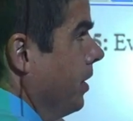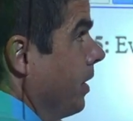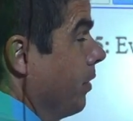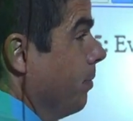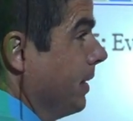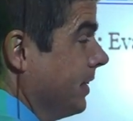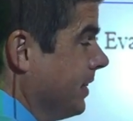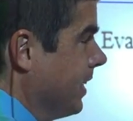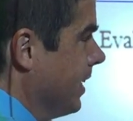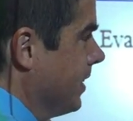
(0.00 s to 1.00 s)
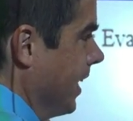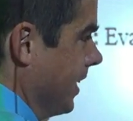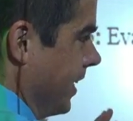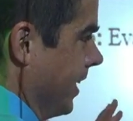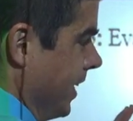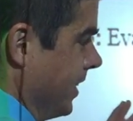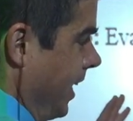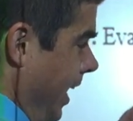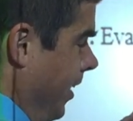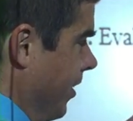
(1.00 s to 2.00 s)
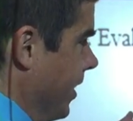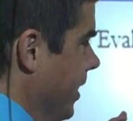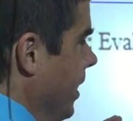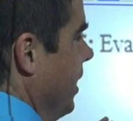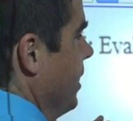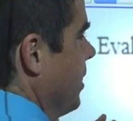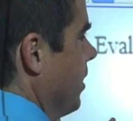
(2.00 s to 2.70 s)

that would make sense as an entirety